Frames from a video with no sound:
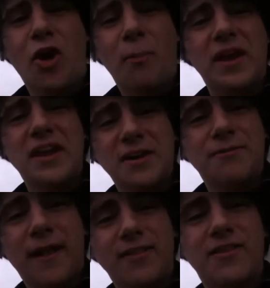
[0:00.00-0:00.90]
not being
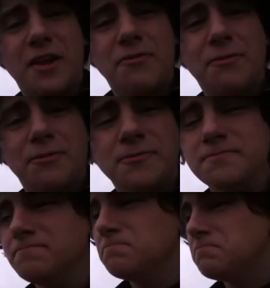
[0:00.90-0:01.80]
offensive,
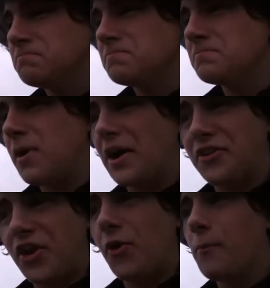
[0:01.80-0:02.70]
but I
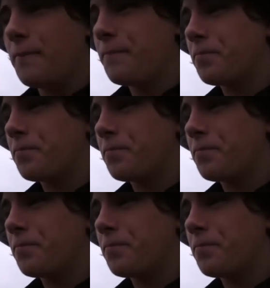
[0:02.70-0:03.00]
do.